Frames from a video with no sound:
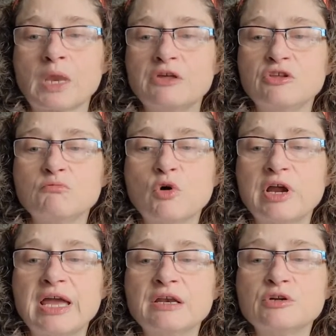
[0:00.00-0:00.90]
The more
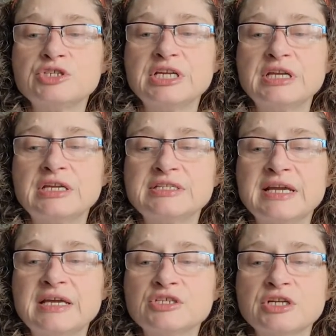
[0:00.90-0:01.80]
energy and
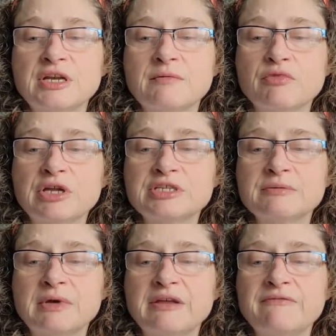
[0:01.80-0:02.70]
intention I bring to
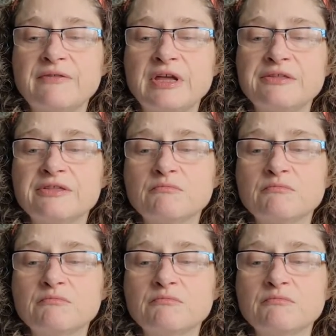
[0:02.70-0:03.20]
my faith,